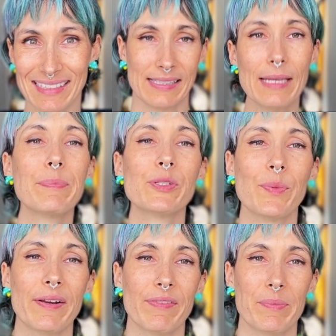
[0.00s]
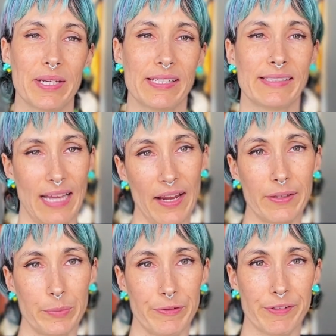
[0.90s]
Sleep is one of the biggest dial
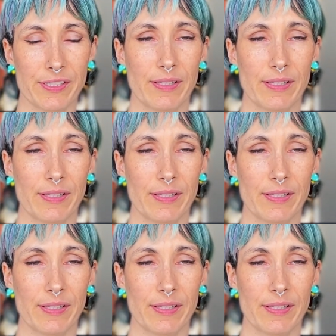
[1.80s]
movers.